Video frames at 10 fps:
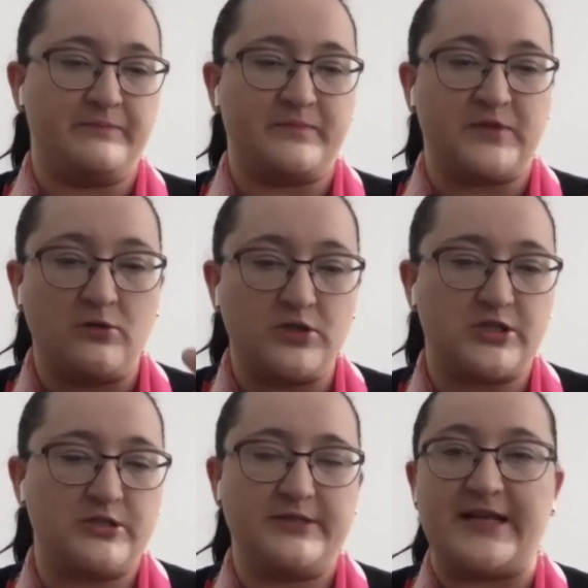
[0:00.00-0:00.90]
Those
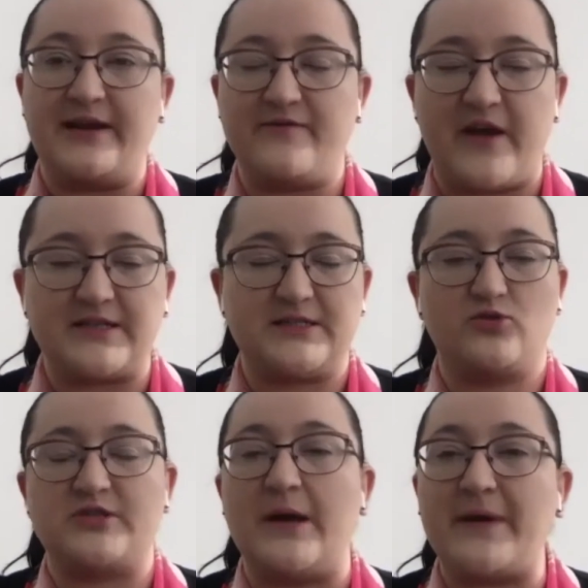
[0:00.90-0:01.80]
side effects, to
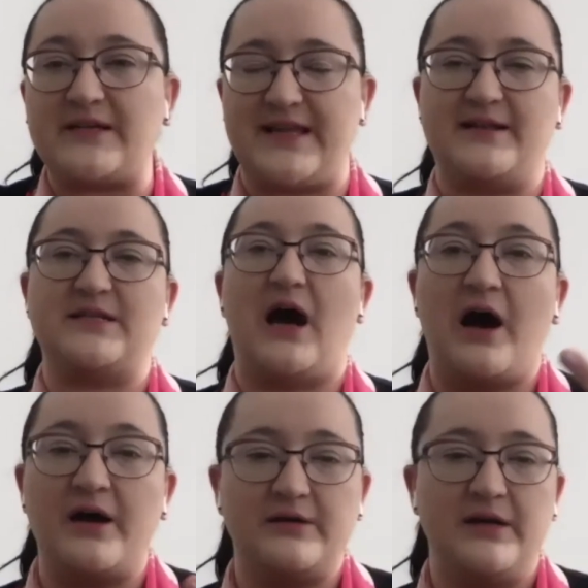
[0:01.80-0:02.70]
some extent,
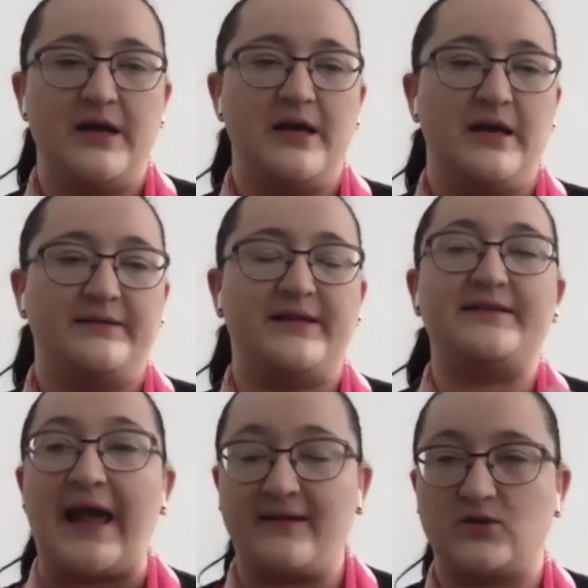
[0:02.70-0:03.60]
are
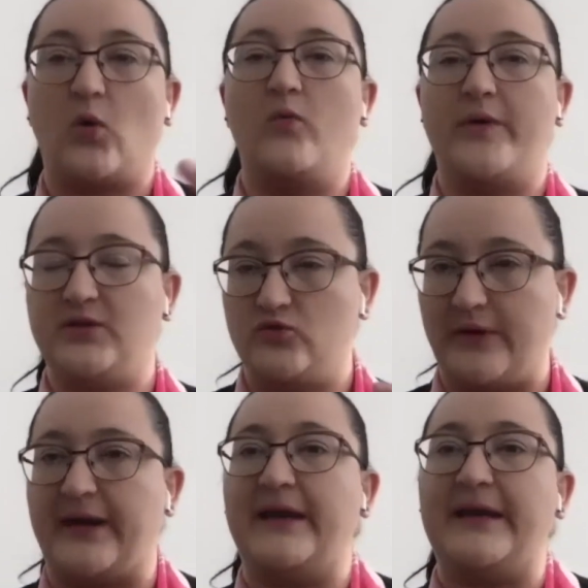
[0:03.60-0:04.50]
detected already
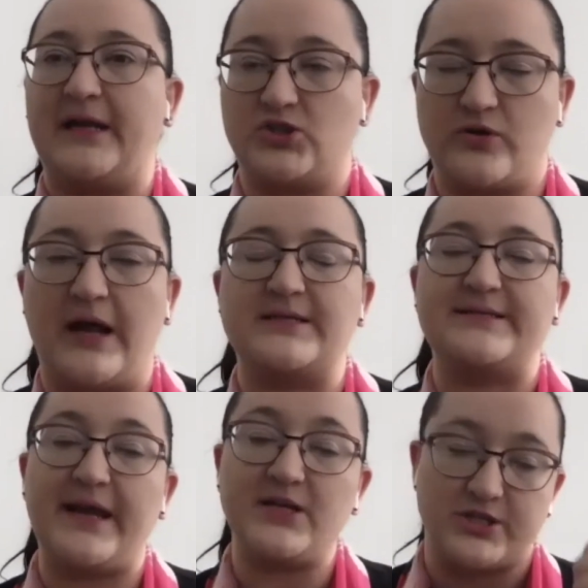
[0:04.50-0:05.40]
during clinical trial
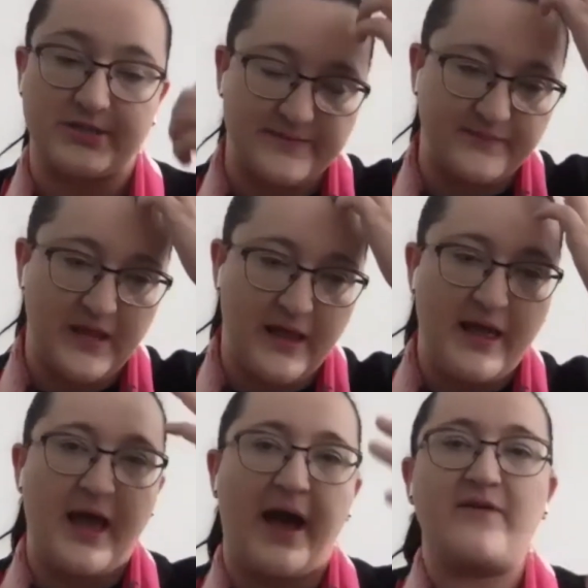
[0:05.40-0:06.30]
stages.
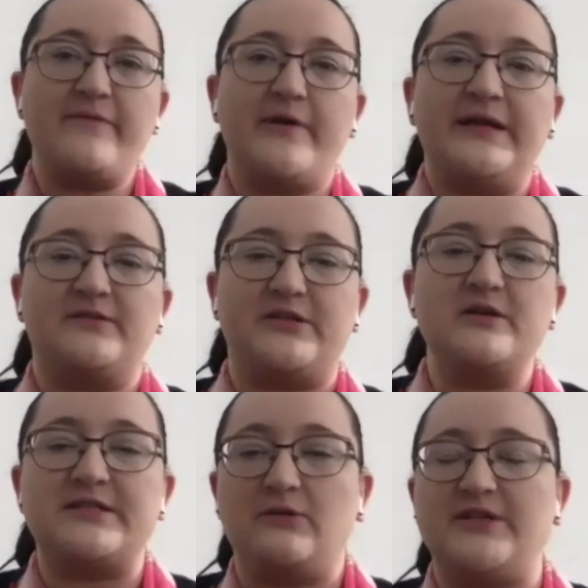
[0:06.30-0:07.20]
However, it
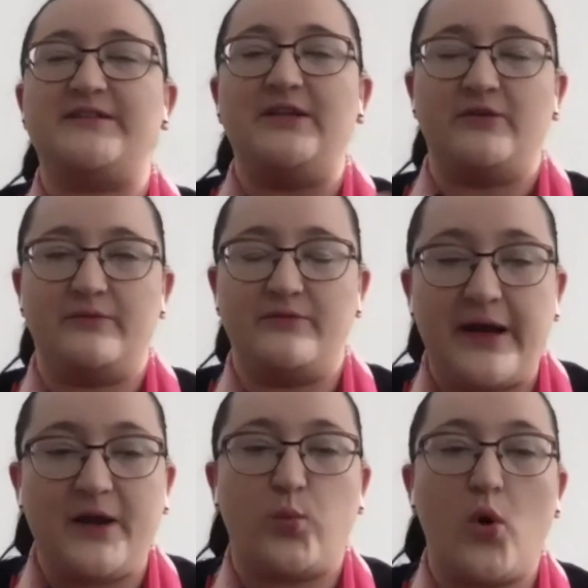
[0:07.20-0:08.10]
turns out that in
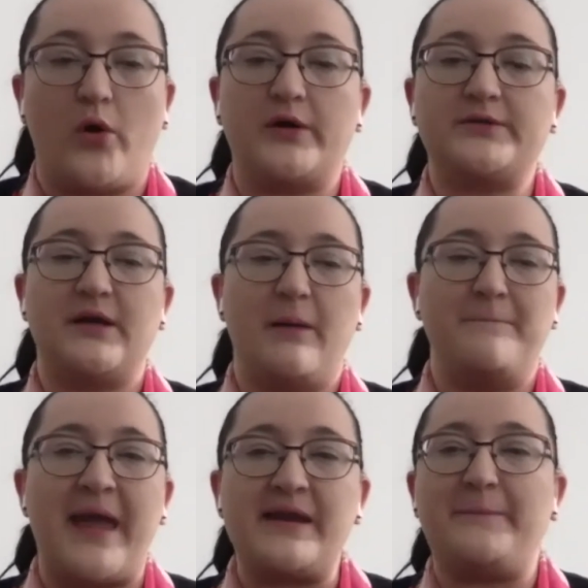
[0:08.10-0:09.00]
real world,
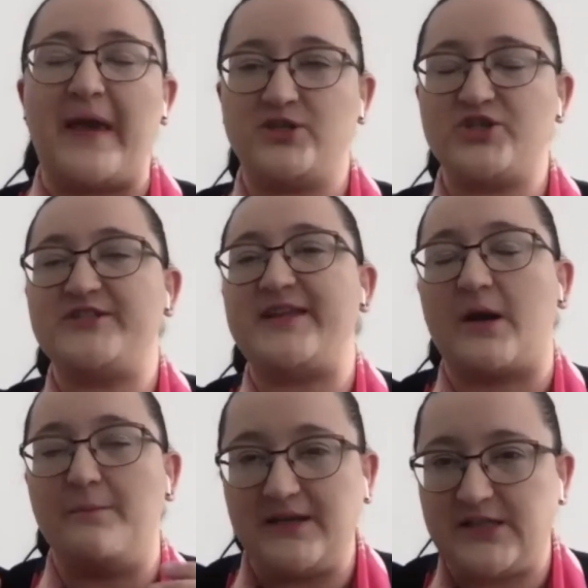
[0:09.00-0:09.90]
many patients take
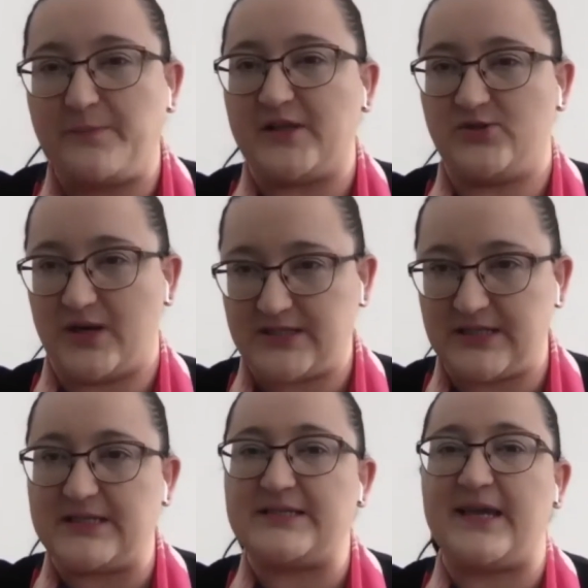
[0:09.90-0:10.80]
multiple drugs at
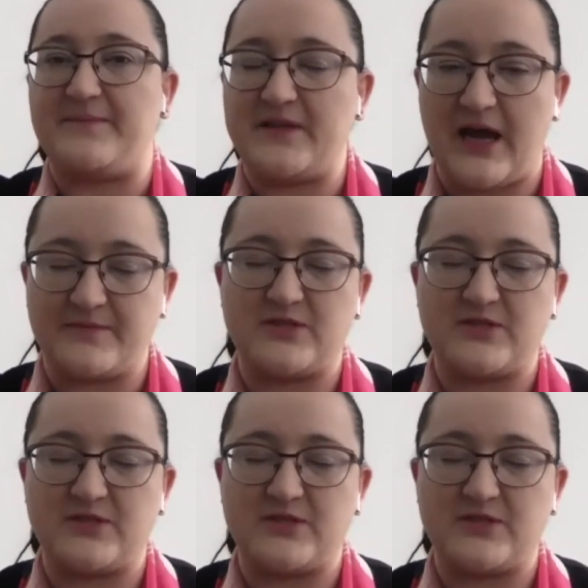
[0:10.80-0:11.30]
the same time.